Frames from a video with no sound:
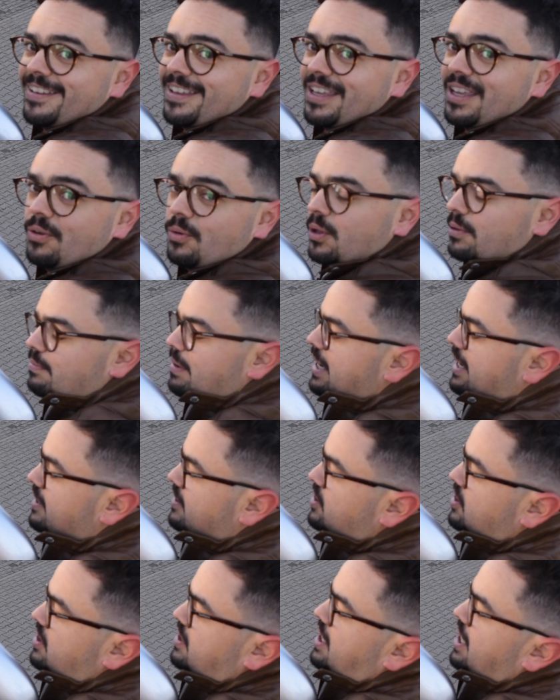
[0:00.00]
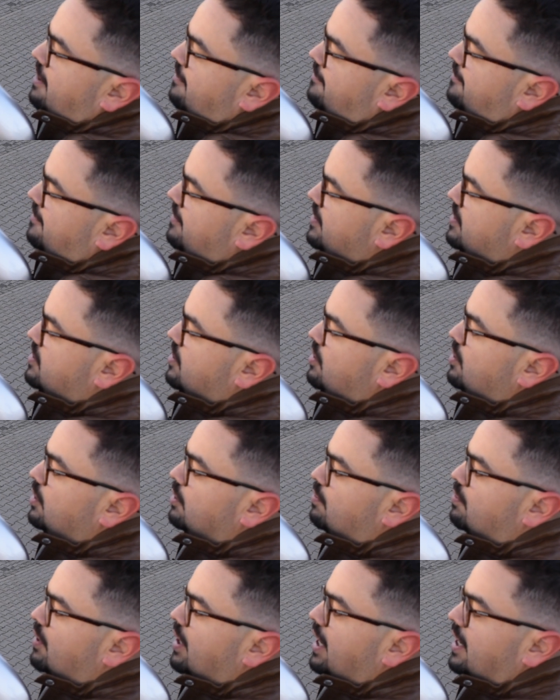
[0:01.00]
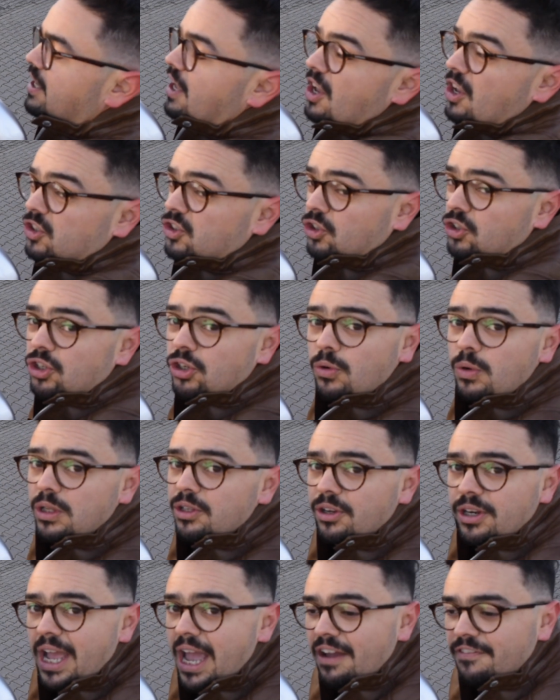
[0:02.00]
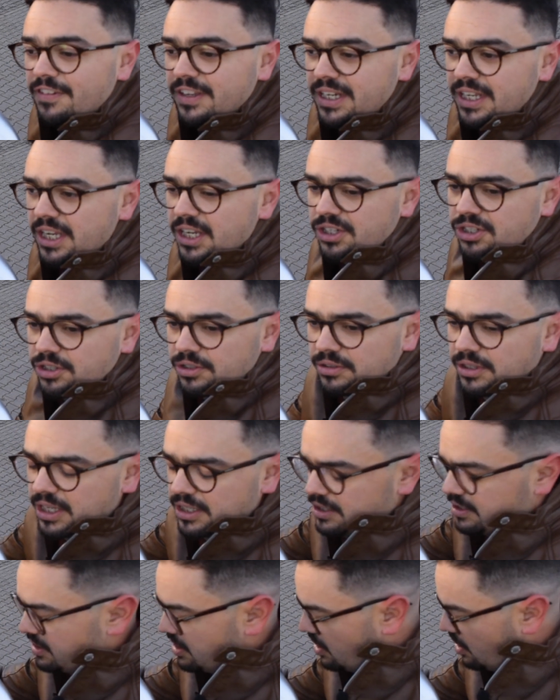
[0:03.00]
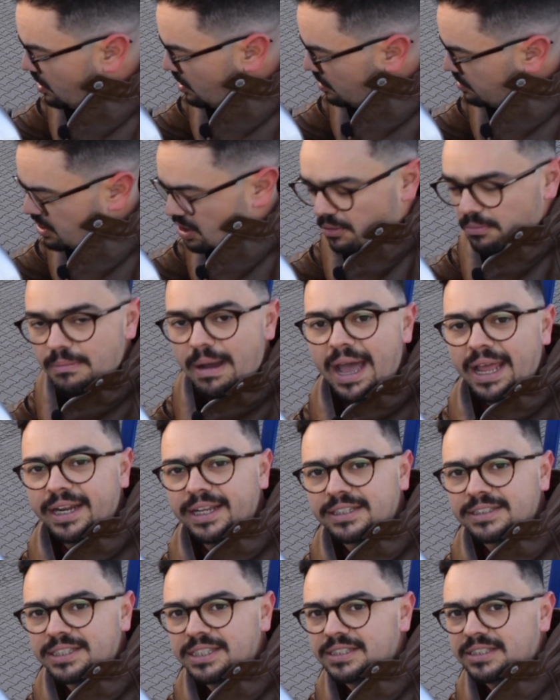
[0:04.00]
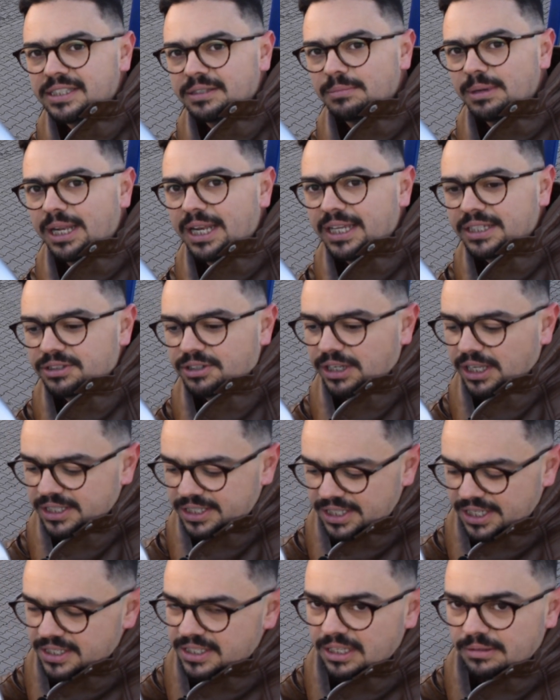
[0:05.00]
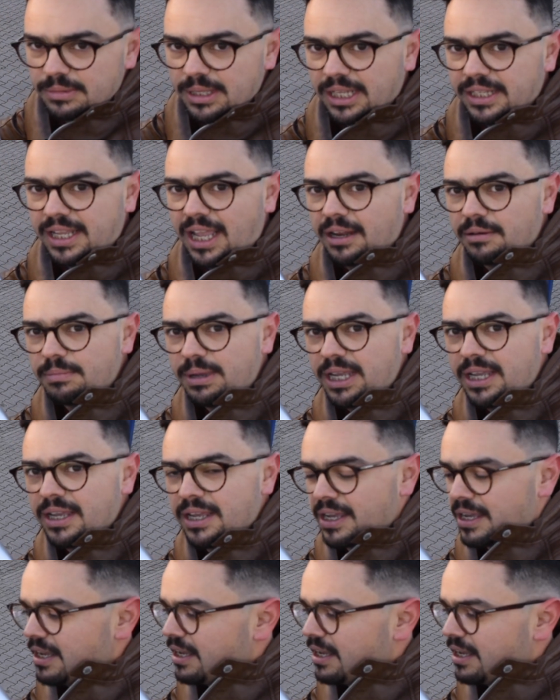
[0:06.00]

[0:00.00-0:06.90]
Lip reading: It will make it stiff. So it will brake. So you will not have any issue. There is no pneumatic system, electrical system that can be,